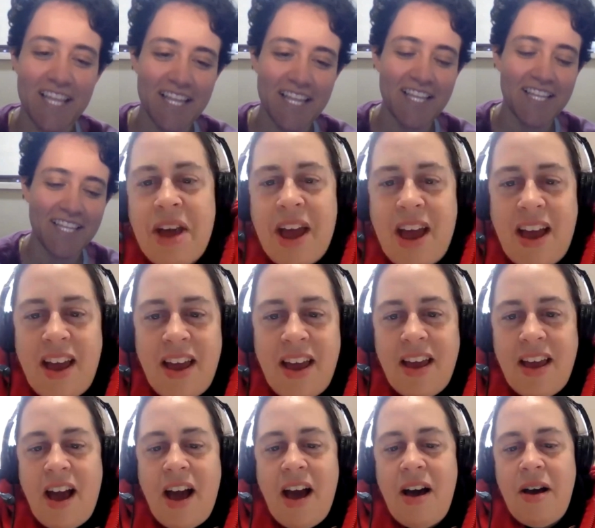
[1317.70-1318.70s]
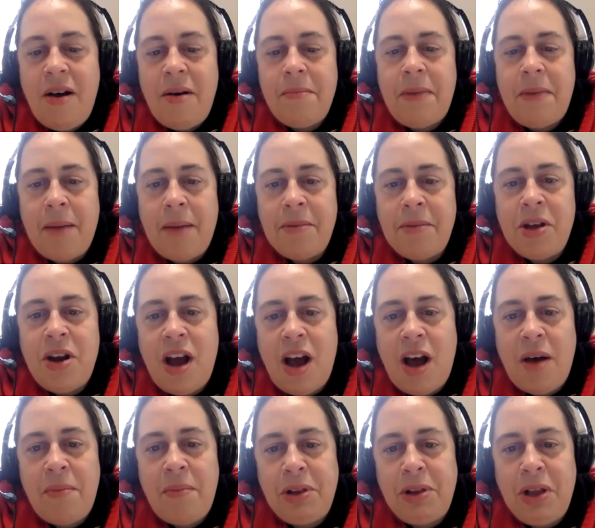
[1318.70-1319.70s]
Okay, I'm going
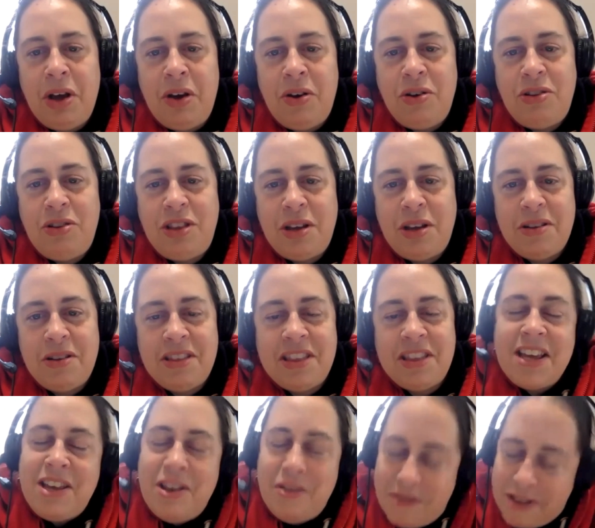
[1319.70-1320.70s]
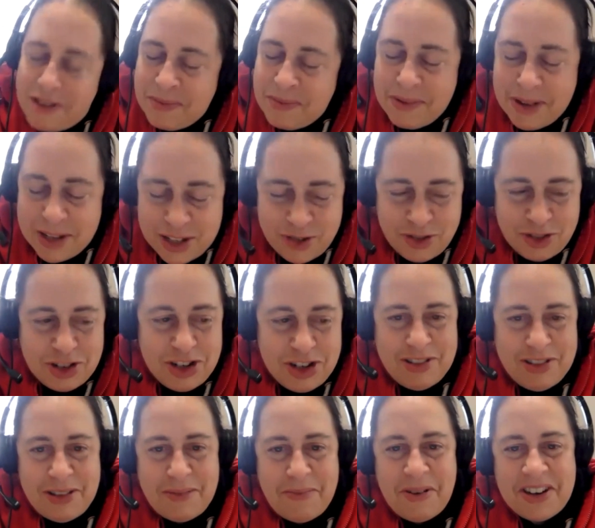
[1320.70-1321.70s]
to upload thank you very much for
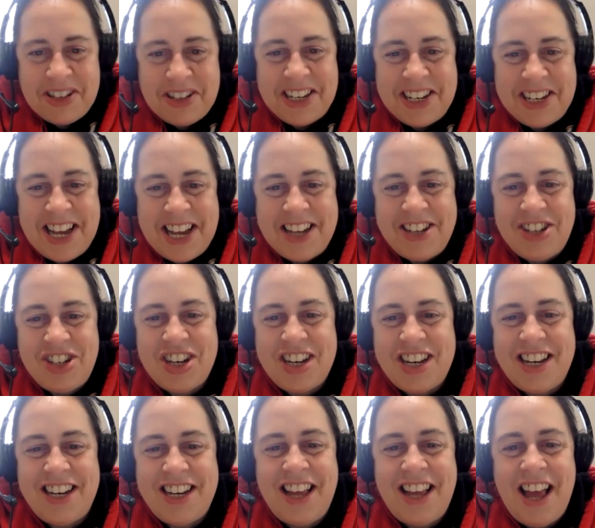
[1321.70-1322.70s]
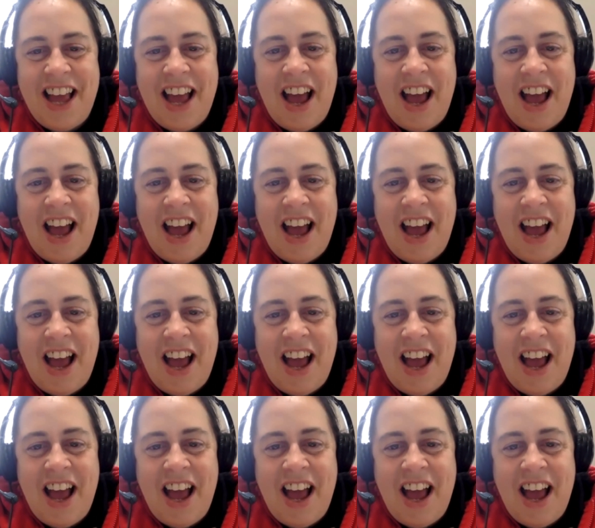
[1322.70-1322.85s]
doing the presentation.